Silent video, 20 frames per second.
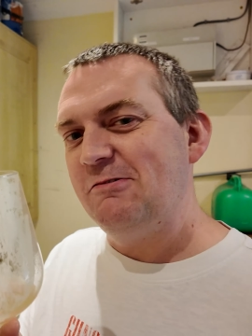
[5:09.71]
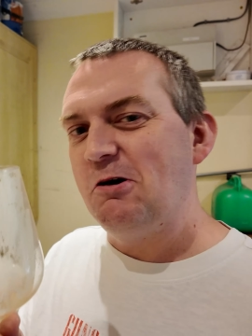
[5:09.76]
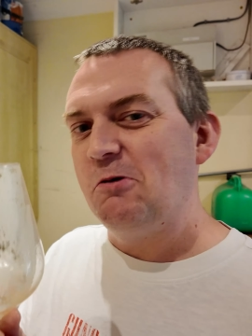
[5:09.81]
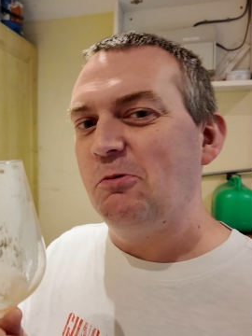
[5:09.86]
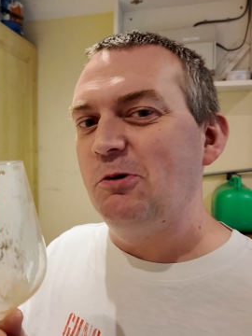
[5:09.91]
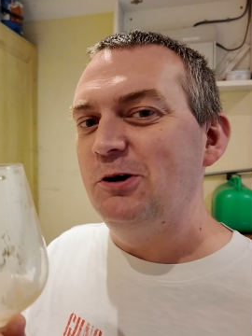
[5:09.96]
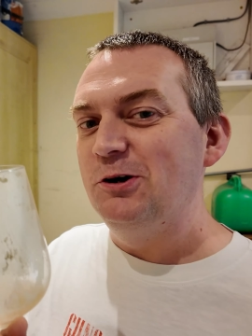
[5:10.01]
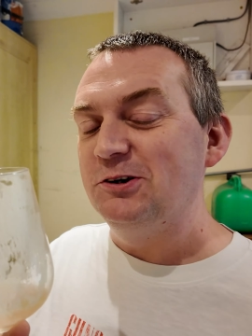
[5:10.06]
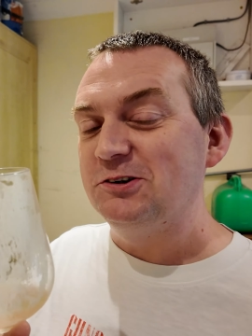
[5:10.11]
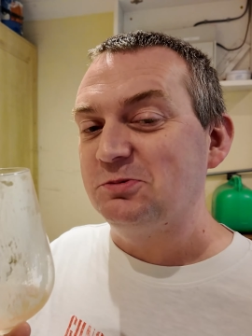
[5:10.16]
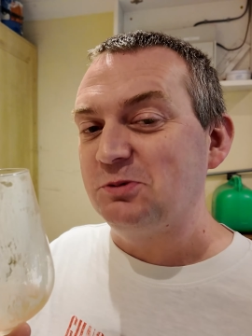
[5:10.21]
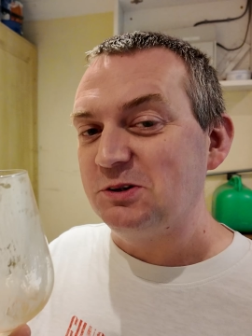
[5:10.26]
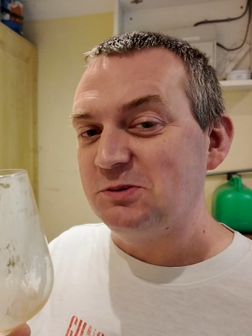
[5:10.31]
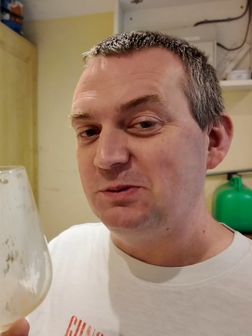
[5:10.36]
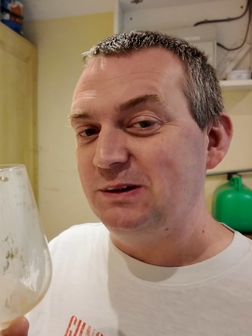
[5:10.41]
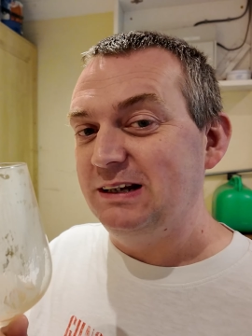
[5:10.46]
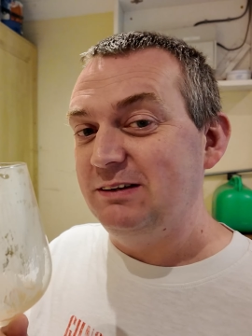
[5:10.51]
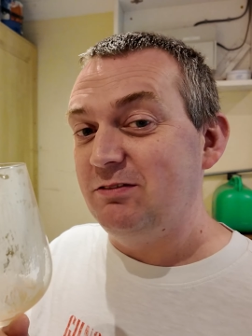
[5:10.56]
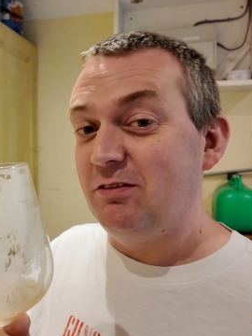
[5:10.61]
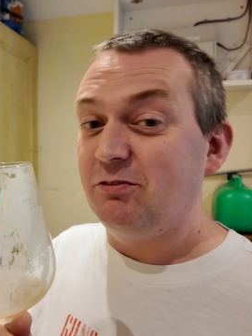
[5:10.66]
or worse once
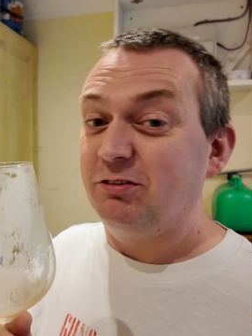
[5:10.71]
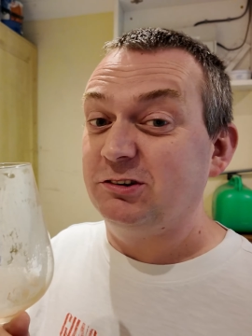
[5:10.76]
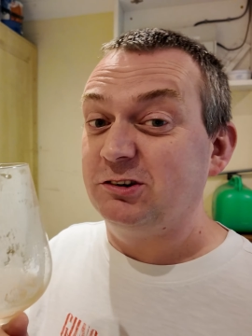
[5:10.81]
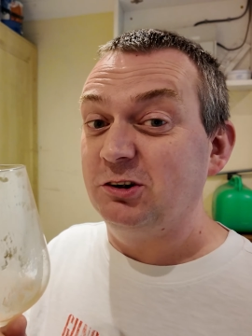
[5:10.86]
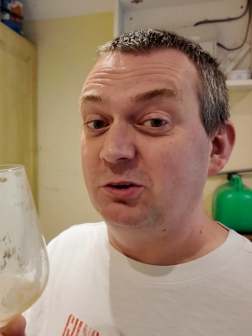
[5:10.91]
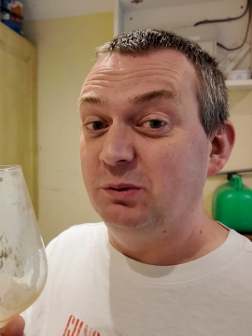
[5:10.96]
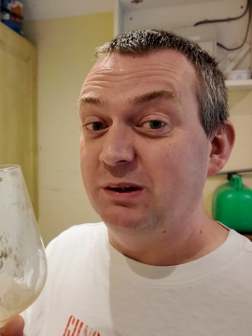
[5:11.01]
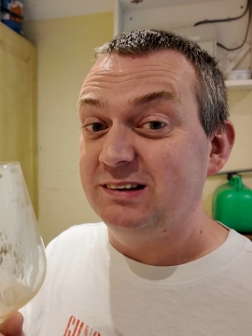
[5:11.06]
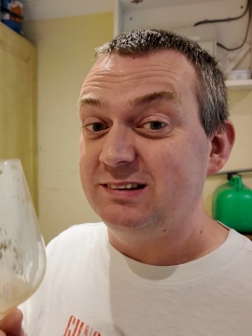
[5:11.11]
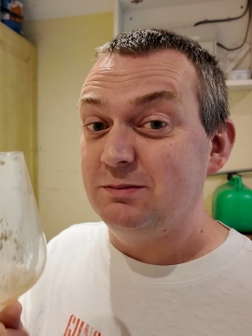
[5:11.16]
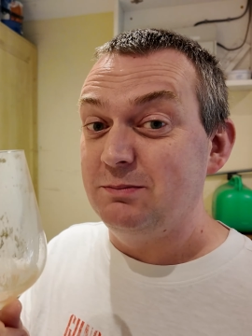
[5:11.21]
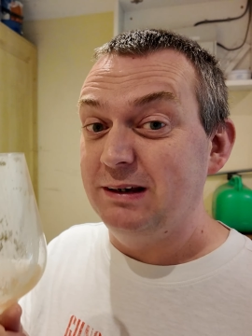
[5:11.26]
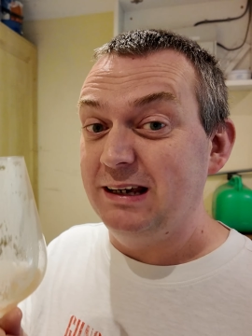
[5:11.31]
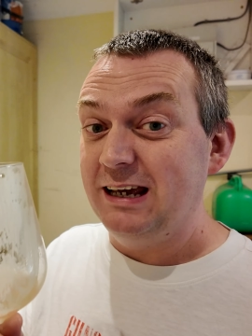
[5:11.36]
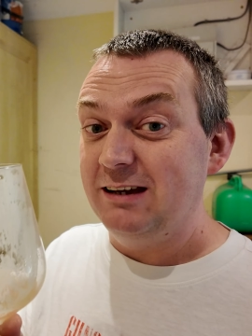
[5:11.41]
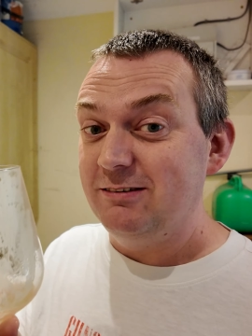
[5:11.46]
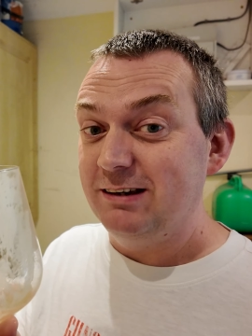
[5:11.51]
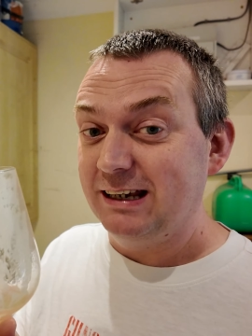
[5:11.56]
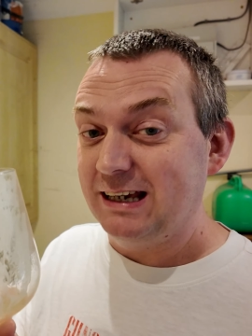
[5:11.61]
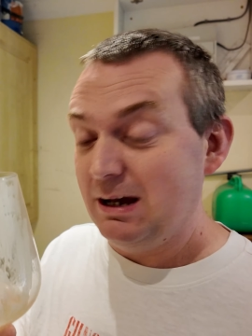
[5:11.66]
we leave it for 2 weeks in my
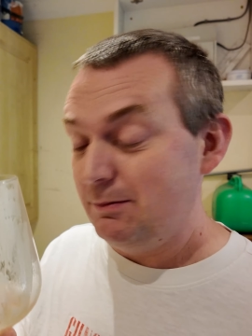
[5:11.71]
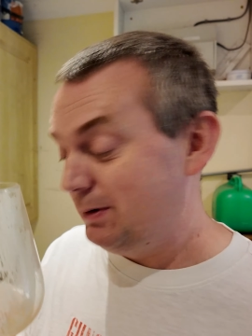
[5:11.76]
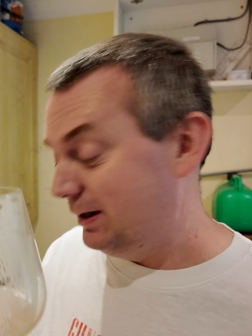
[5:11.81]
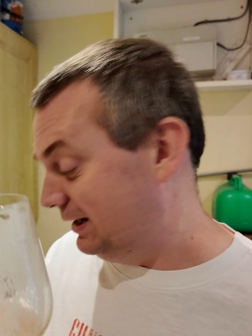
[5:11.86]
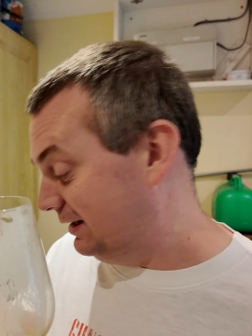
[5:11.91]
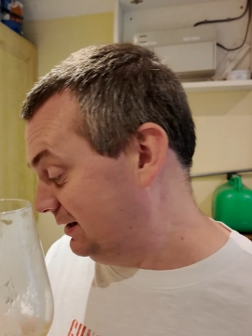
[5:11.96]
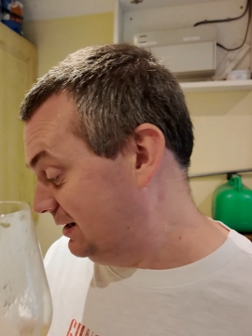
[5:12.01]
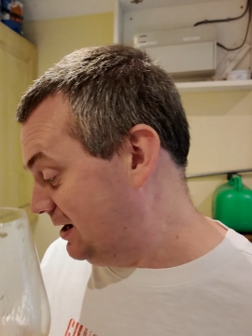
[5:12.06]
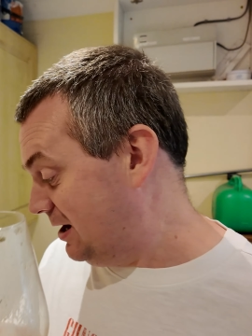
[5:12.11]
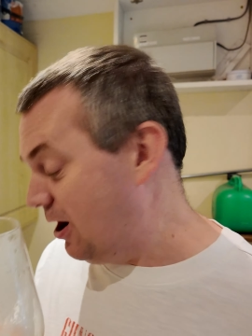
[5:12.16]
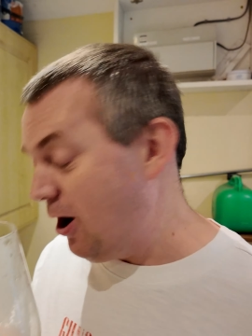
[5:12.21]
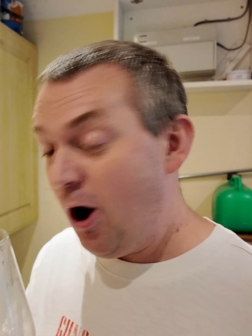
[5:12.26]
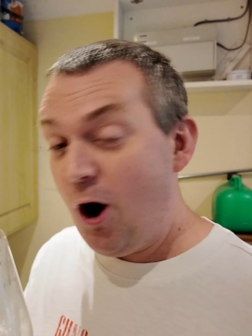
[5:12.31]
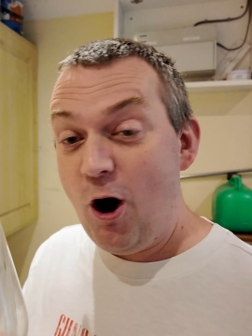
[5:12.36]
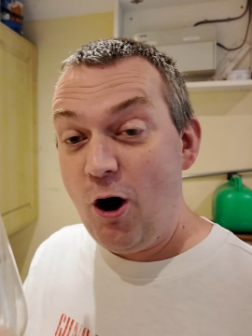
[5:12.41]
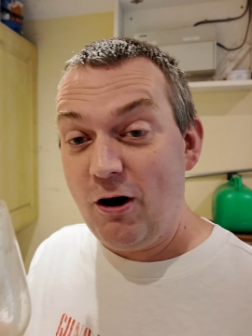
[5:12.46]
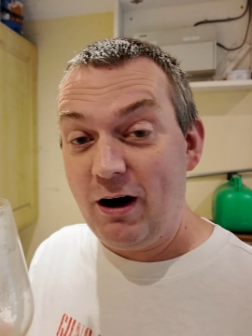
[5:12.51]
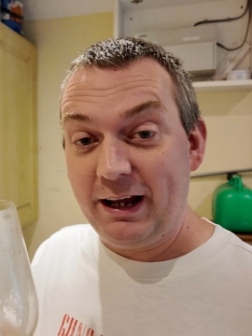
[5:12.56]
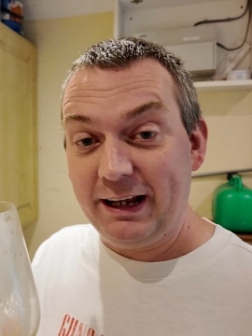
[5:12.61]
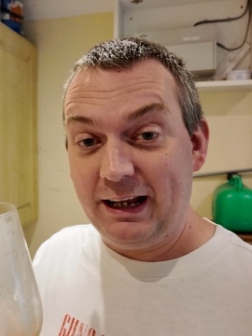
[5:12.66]
airing cupboard?
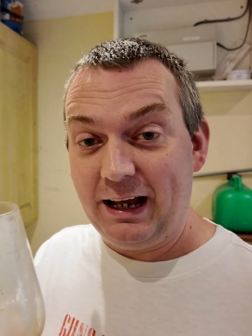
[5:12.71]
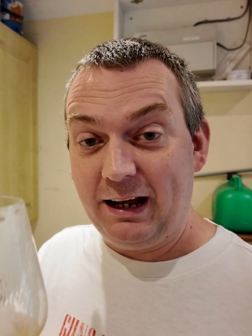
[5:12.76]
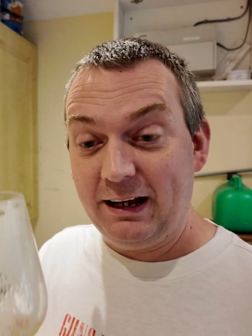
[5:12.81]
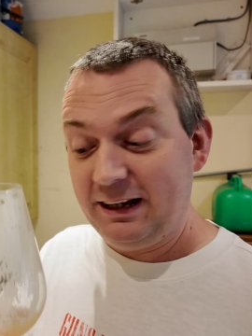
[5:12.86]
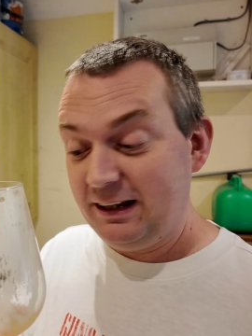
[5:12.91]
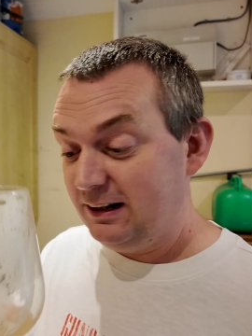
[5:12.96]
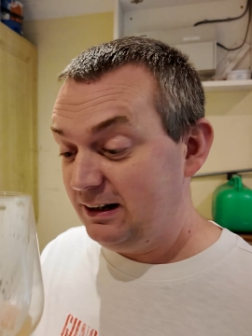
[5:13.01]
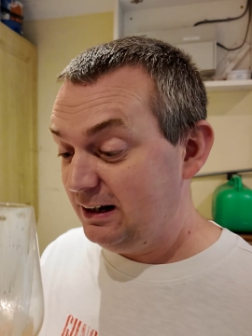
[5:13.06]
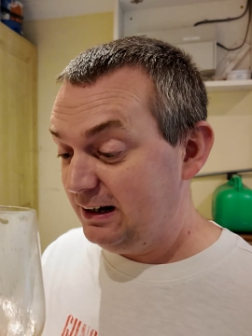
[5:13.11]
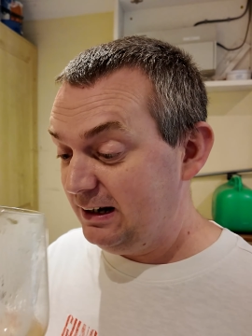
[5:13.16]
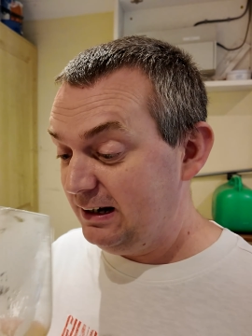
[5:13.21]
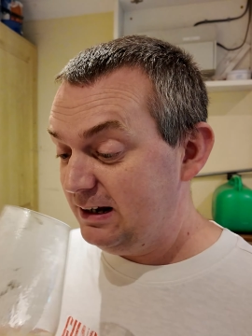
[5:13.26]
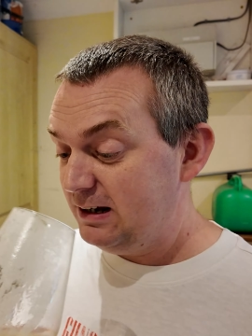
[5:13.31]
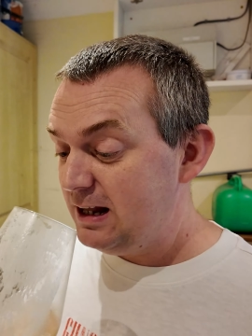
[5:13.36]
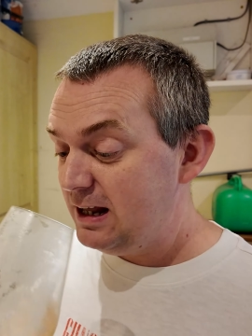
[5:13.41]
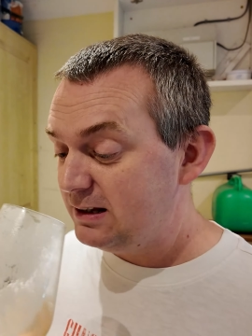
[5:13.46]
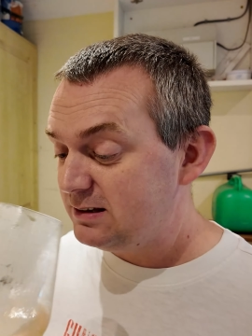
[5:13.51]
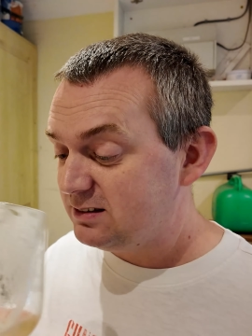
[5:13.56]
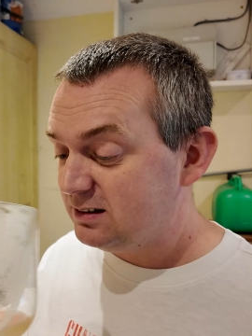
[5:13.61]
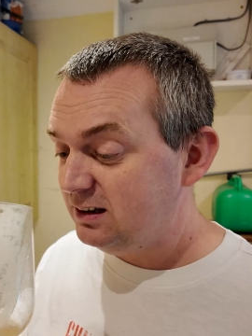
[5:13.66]
All right, I'm going to,
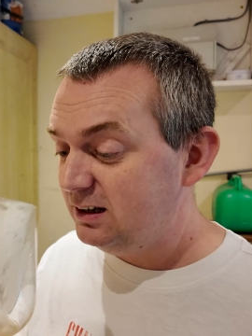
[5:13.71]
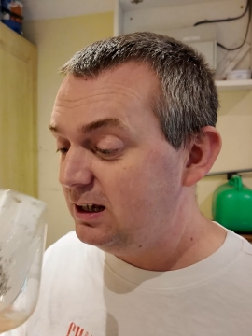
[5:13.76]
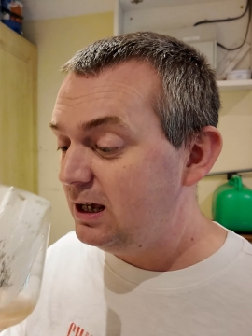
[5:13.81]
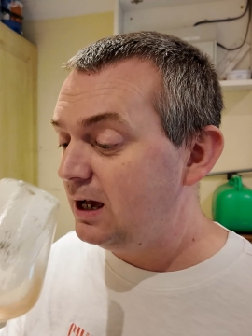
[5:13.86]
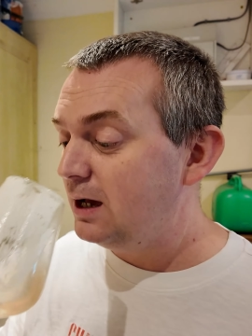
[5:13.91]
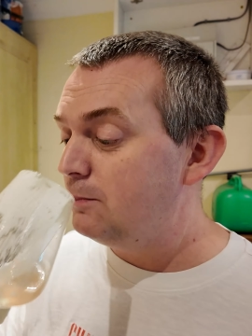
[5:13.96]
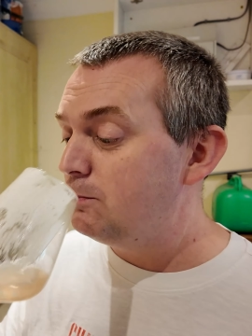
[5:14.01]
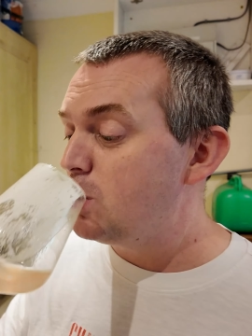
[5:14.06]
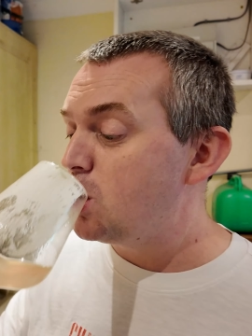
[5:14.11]
let's see,